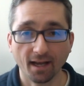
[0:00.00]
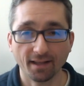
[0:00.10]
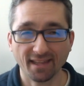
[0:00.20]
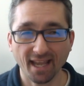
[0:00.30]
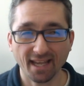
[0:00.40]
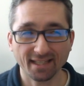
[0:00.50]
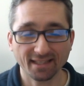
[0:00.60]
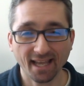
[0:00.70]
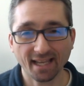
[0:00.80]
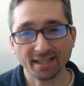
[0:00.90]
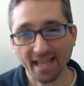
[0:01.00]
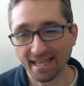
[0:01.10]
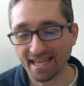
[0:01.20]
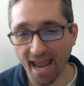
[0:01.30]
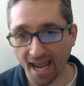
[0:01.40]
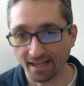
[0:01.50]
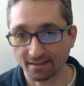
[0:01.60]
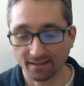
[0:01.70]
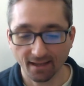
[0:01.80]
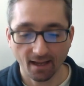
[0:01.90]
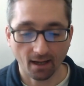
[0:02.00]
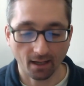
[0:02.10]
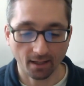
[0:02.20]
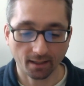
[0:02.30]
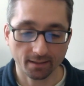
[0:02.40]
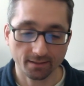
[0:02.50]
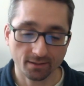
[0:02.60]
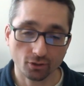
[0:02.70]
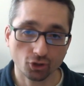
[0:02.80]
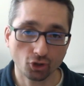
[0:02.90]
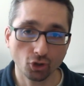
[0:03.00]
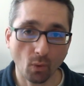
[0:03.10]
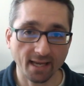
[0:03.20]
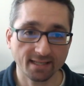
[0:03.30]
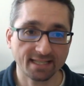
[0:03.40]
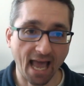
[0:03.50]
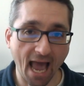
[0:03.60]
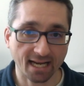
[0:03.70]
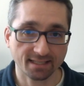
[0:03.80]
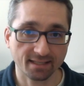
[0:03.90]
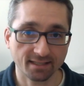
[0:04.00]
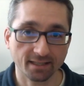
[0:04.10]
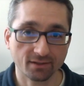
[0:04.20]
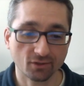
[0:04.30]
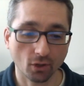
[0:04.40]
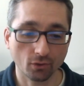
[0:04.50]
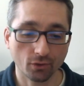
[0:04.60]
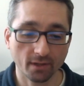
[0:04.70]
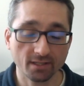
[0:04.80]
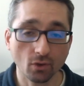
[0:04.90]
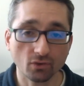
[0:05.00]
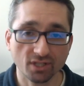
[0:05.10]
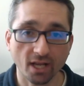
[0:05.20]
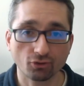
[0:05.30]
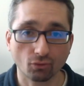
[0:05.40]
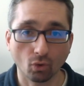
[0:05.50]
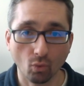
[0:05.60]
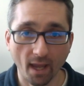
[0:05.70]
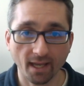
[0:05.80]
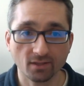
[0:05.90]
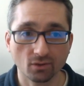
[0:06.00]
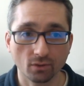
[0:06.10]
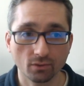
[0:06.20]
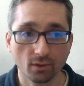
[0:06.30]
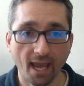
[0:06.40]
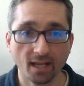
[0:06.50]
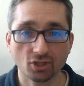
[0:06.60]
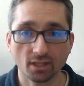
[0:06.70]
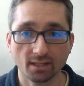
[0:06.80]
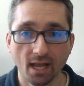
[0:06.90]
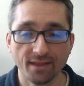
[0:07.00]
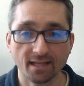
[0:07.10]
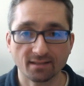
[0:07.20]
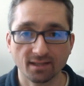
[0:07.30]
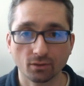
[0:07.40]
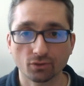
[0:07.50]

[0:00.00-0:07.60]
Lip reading: they can't, because there's two ways to access it. So there is no central way, so you can't shut down that single